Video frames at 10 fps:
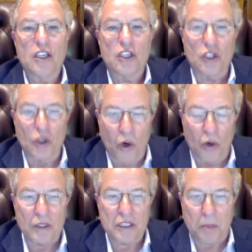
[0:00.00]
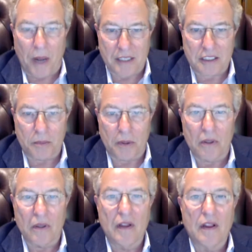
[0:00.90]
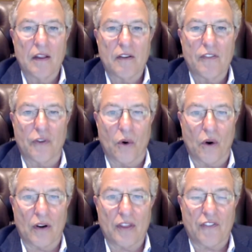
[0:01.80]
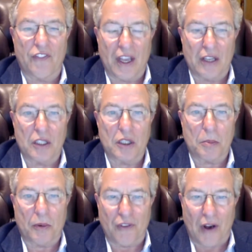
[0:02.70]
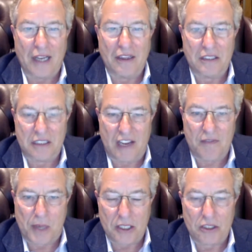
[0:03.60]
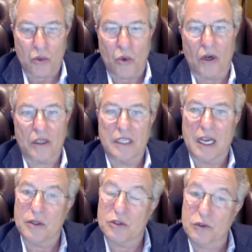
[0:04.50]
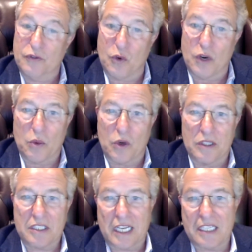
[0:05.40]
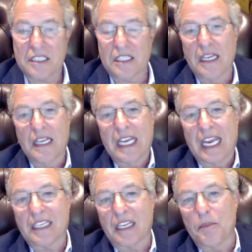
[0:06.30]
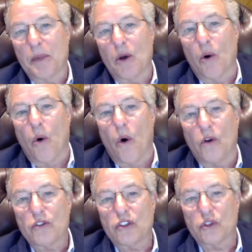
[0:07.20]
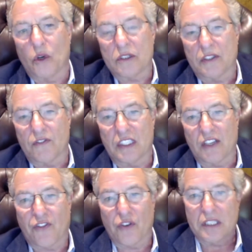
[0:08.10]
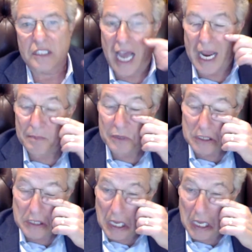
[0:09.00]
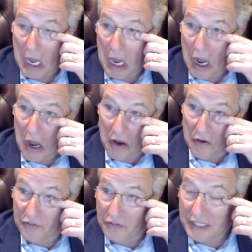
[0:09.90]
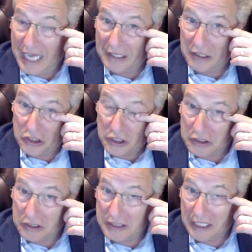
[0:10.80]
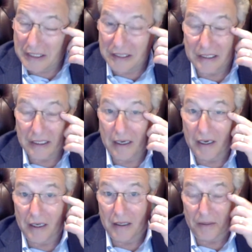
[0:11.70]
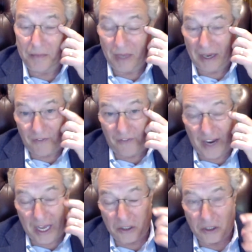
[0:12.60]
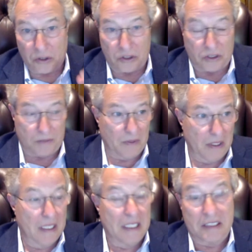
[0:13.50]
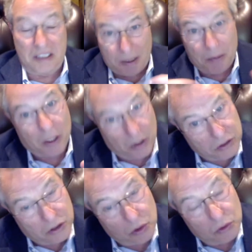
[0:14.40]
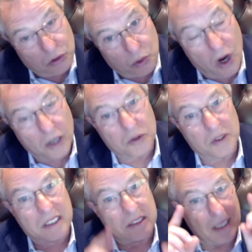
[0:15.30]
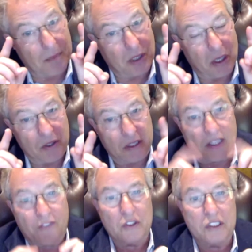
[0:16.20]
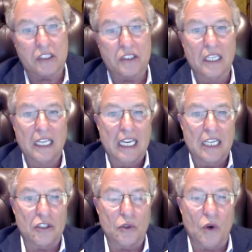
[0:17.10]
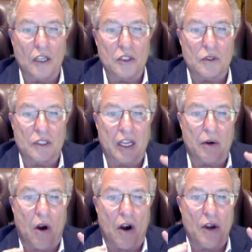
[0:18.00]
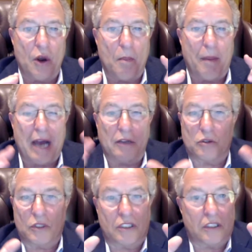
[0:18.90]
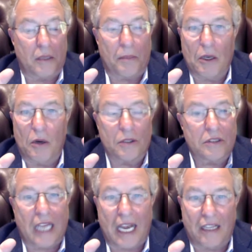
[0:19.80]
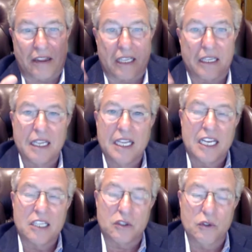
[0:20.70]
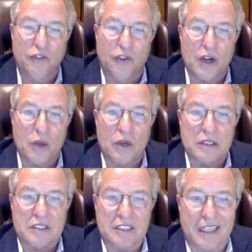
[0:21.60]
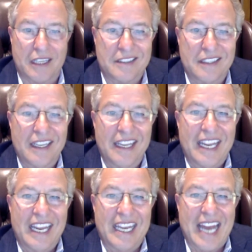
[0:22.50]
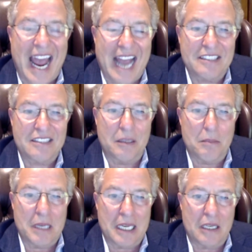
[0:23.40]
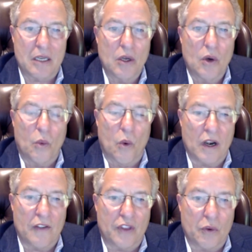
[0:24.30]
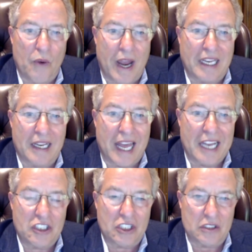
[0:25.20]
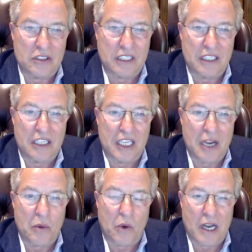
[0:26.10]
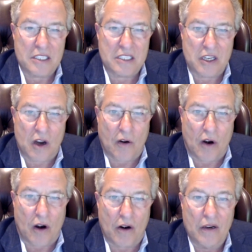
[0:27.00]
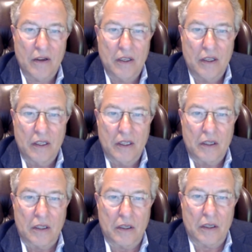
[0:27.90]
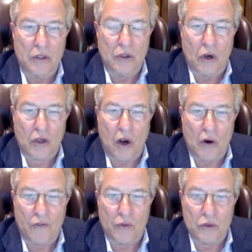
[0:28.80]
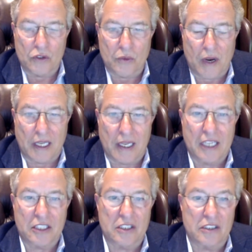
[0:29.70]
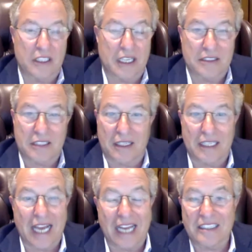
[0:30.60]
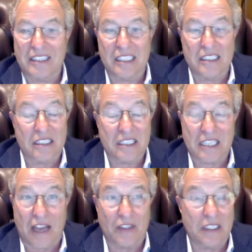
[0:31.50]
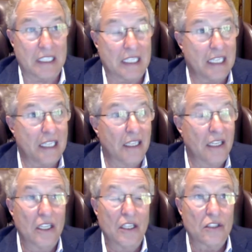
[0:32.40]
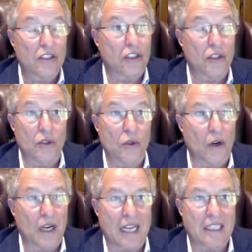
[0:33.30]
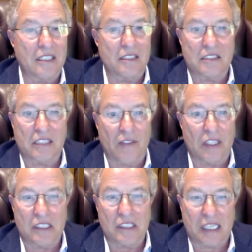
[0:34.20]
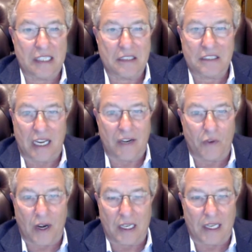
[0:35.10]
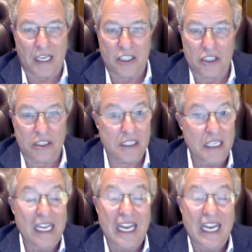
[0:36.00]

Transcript: You're responsible for the failure to provide the safe place to work. Now on 241.6, it can be all sorts of different types of negligence and failures, similar to 200, except the only difference is in 200, there are no boundaries. It can be almost anything. In 241.6, it has to meet one of the regulations in the NYCRR, the New York Code of Rules and Regulations, and that's a 1972 or 1976 set of regulations.